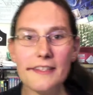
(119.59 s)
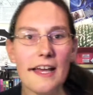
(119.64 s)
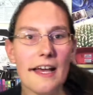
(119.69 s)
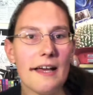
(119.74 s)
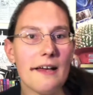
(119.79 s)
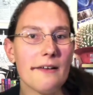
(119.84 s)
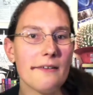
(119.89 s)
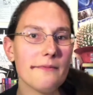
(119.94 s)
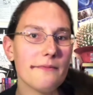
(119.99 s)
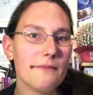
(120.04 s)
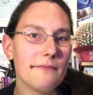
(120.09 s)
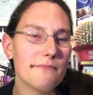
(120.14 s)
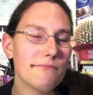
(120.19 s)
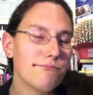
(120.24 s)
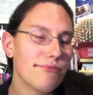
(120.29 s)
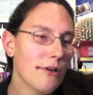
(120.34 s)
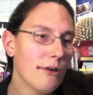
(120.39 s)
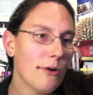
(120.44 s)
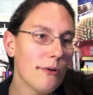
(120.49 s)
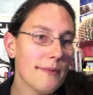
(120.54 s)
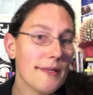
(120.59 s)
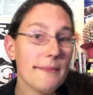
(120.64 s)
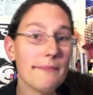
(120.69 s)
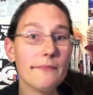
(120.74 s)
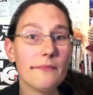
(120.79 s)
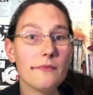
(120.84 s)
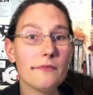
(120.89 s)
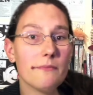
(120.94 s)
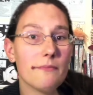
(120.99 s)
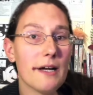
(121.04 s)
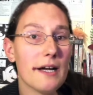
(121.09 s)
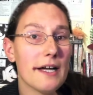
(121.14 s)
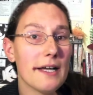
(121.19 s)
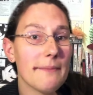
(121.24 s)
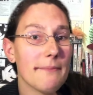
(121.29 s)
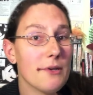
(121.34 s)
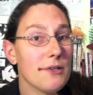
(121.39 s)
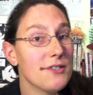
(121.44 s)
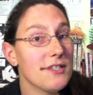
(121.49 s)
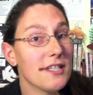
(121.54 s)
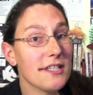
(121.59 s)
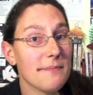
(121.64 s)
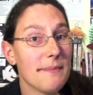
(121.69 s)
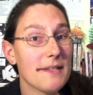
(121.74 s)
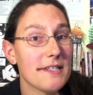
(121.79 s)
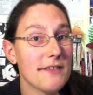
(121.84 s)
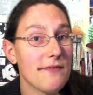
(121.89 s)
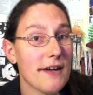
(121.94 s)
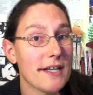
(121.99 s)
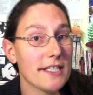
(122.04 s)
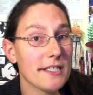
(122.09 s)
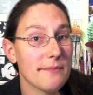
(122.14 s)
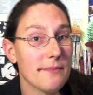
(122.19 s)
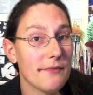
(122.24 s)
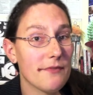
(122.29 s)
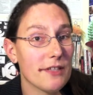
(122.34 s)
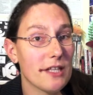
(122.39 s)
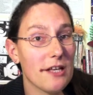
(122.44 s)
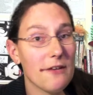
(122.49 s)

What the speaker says: they're probably my most expensive item of